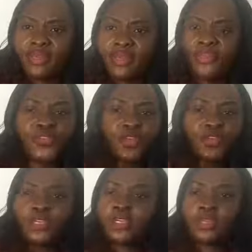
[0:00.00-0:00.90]
If you're
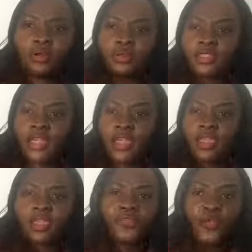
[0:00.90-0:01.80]
doing a long day,
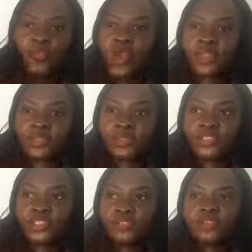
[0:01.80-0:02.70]
if you're working a
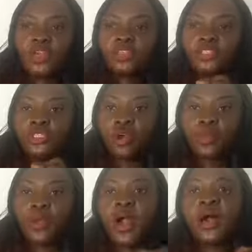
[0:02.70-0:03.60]
shift, stop
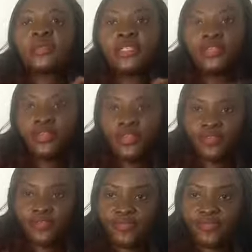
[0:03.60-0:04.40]
and debrief.